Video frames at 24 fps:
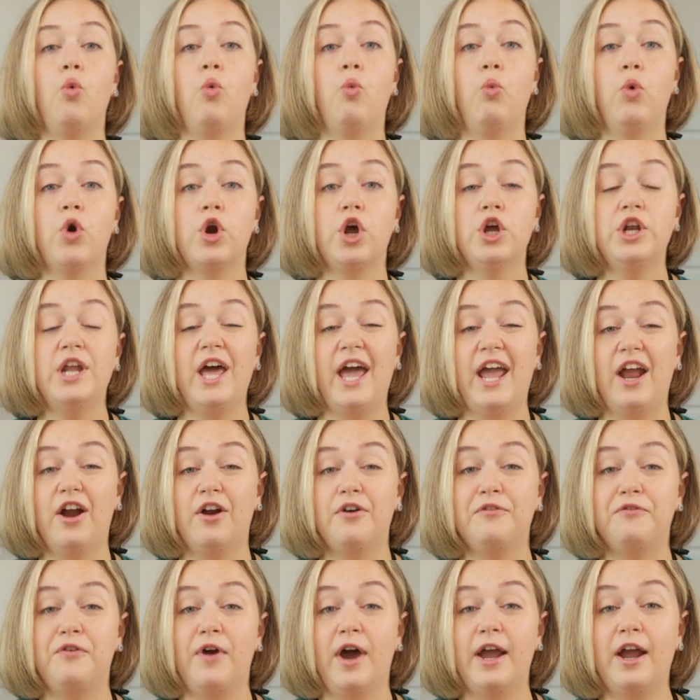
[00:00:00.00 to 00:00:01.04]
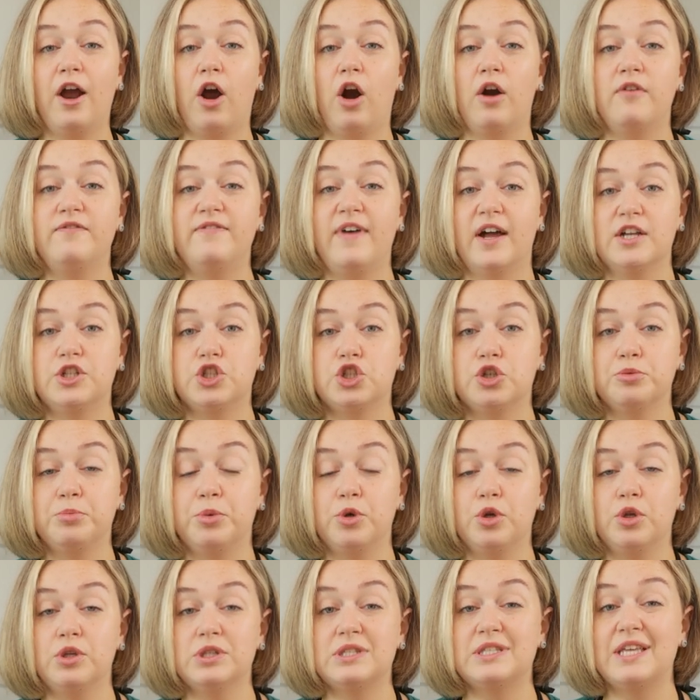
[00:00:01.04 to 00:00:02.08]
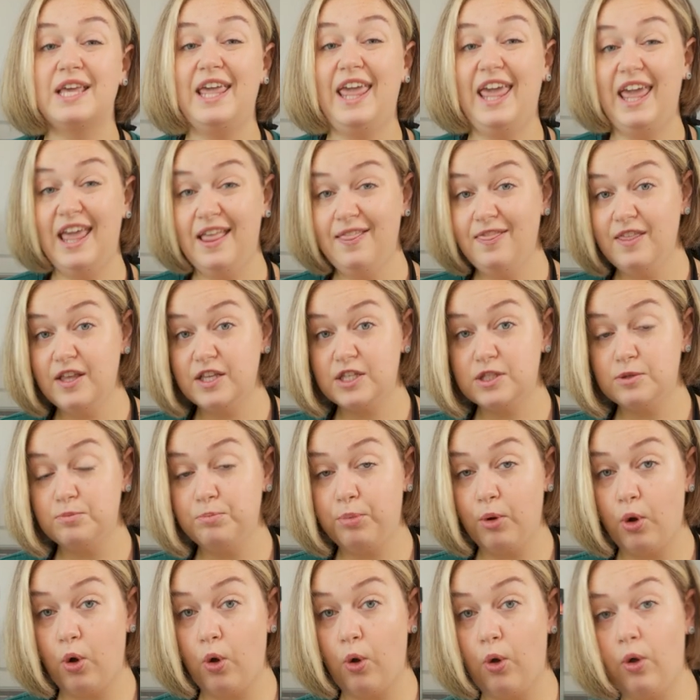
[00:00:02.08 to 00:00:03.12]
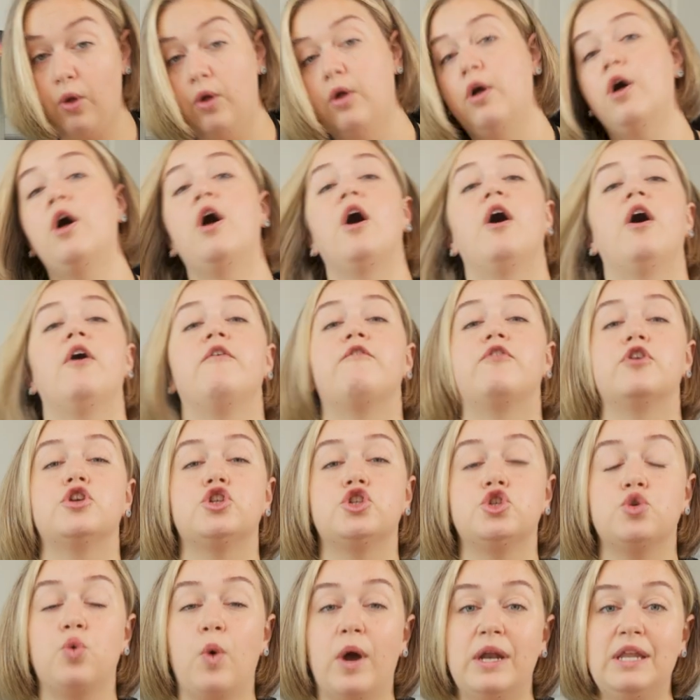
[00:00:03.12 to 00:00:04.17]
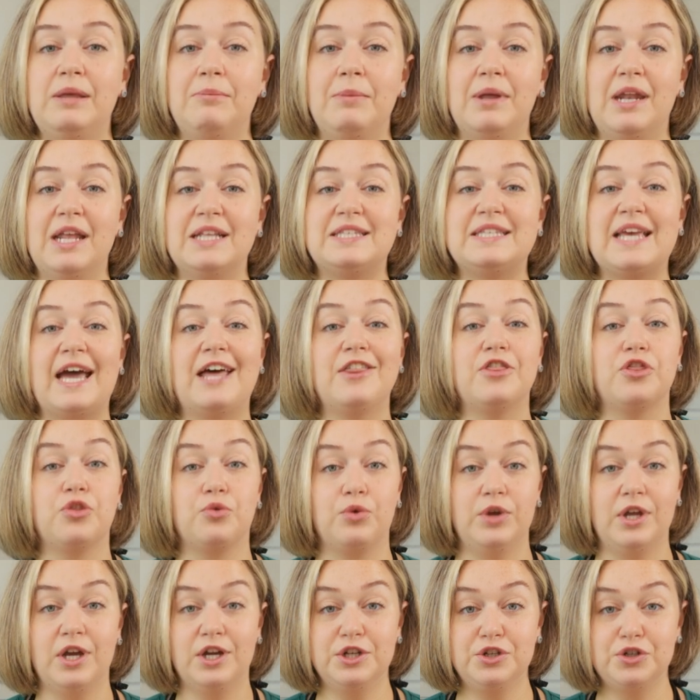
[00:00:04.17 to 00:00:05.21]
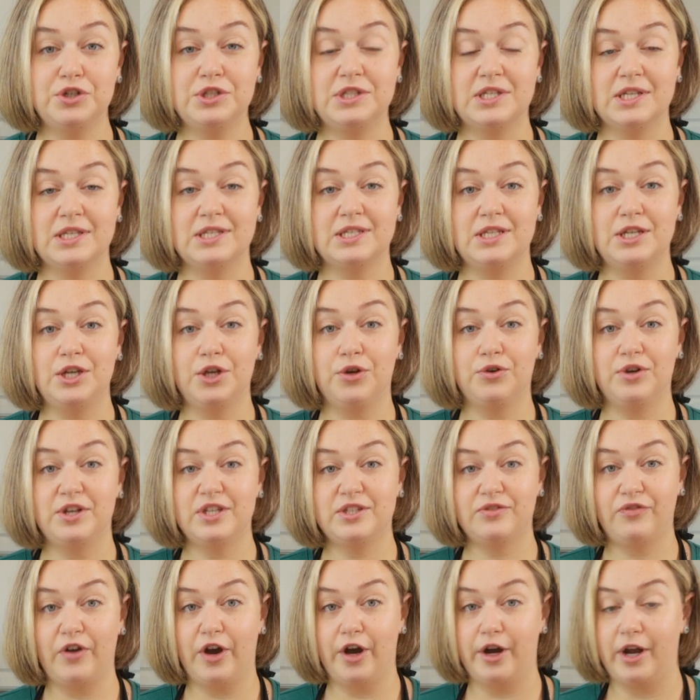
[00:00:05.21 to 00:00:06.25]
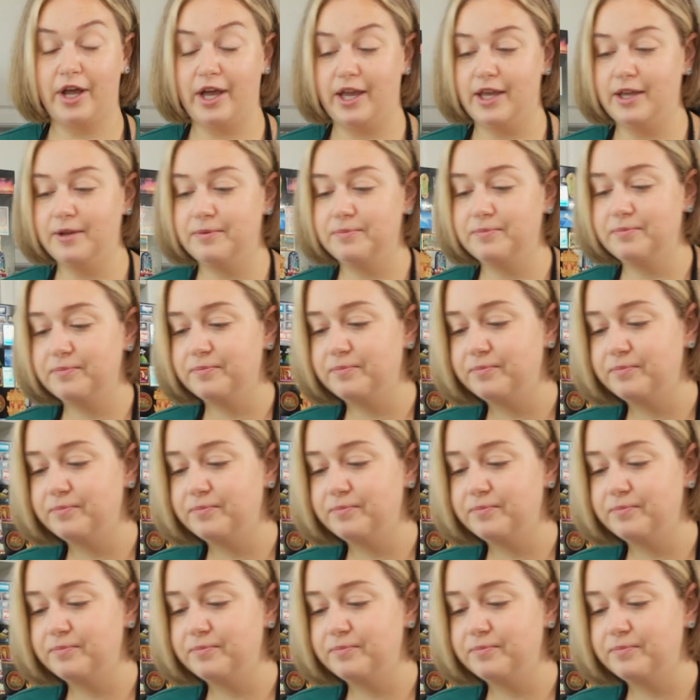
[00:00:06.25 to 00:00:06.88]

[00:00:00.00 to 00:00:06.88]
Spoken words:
We're gonna air fry our vegetables in this bowl for 20 minutes at 360 degrees Fahrenheit.